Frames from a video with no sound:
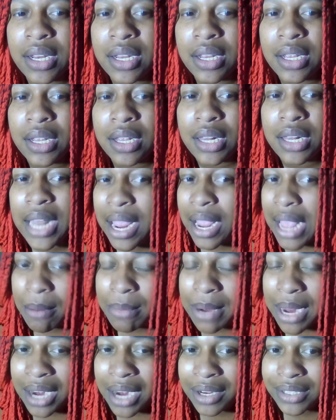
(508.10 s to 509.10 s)
like, I'm not
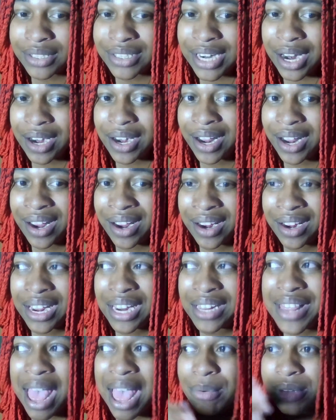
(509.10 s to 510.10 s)
understanding. And
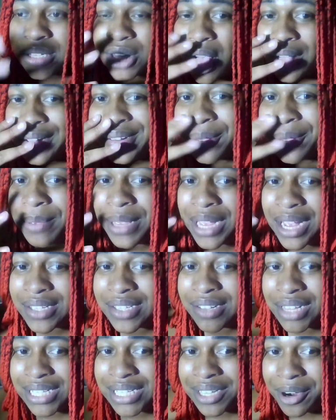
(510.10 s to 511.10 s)
that was also because of
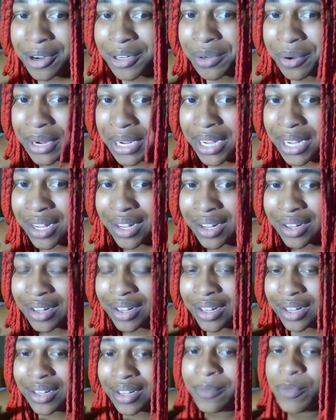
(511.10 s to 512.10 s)
the surgery
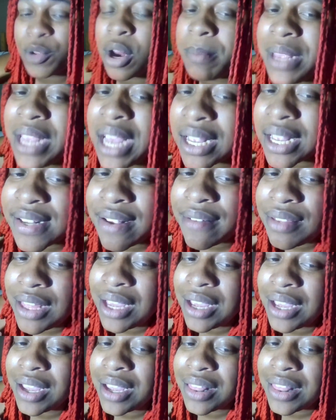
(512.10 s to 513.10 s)
or because of
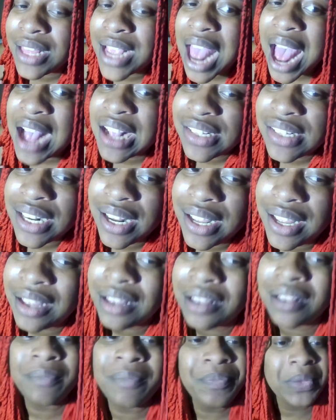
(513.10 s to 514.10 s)
the accident.
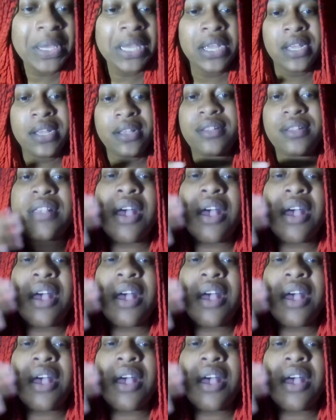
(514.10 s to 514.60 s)
So